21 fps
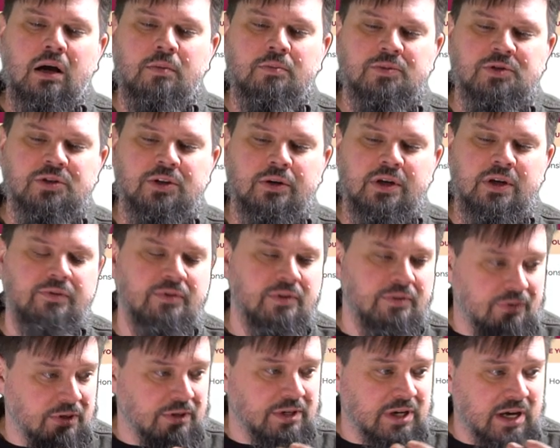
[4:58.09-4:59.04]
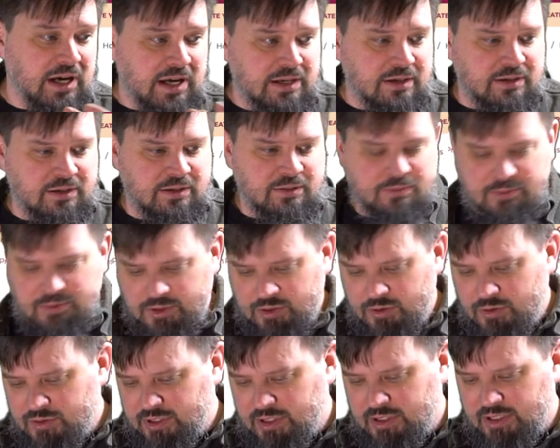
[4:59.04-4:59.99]
So even if you're not
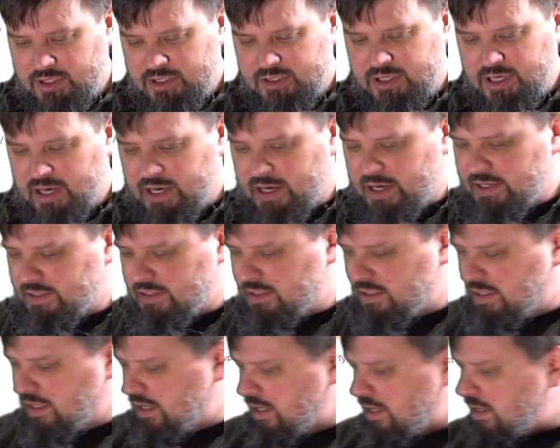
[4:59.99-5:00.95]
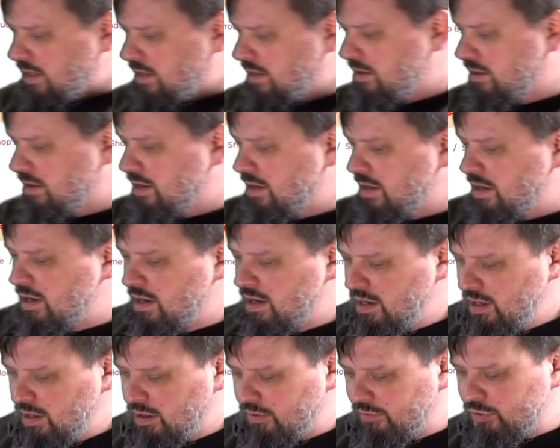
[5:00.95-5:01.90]
using these as
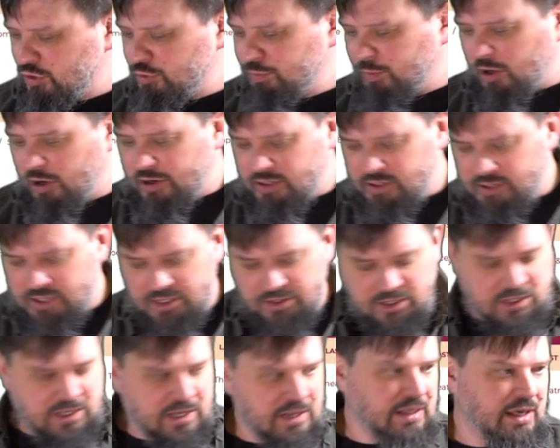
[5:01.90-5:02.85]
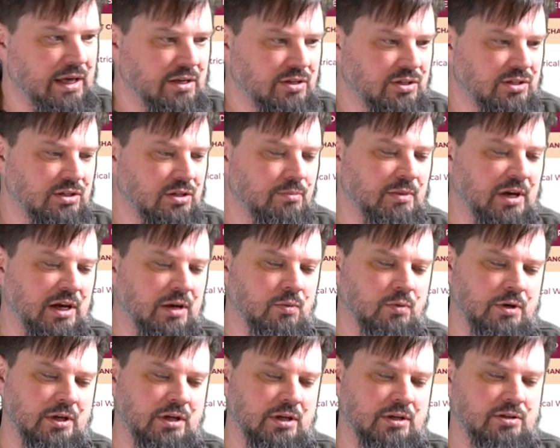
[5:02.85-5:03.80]
you know, for sparring or anything like that, you still might
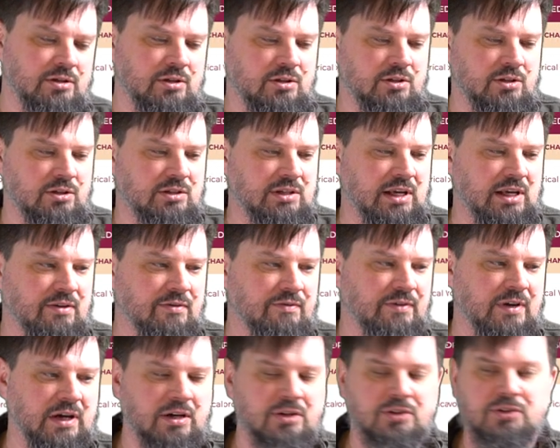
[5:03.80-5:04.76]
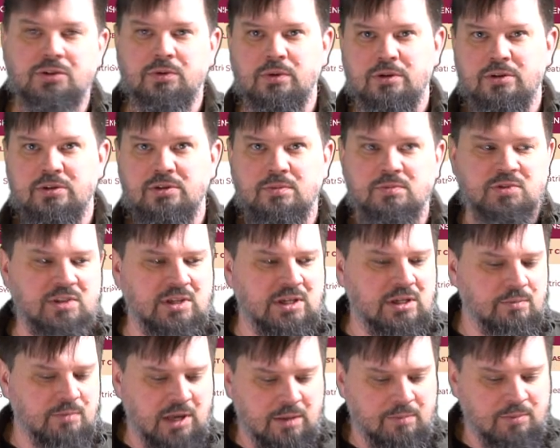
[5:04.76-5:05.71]
want to just file to it or some
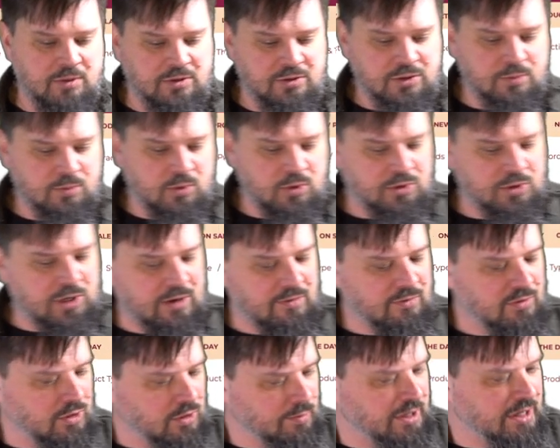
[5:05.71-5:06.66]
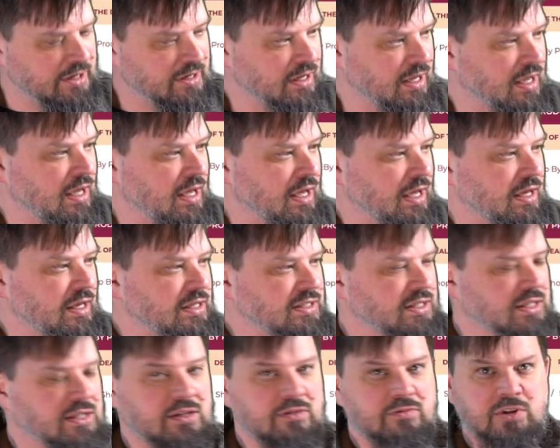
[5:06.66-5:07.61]
sandpaper and smooth it off a little bit, because
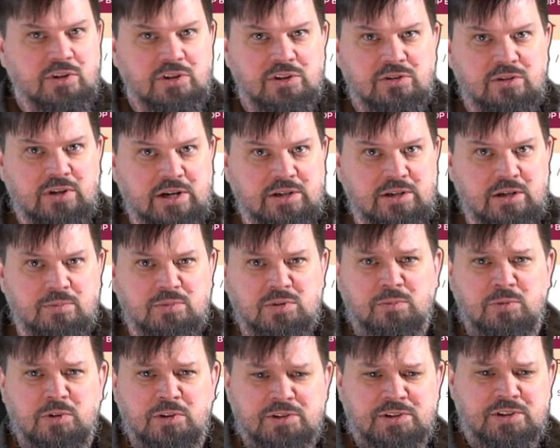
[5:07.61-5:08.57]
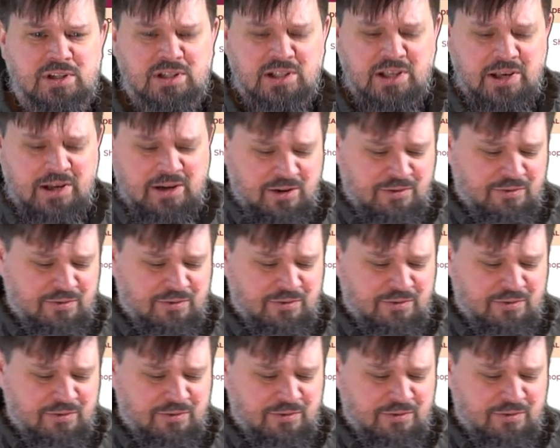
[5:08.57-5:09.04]
this could really scratch up someone's ceiling or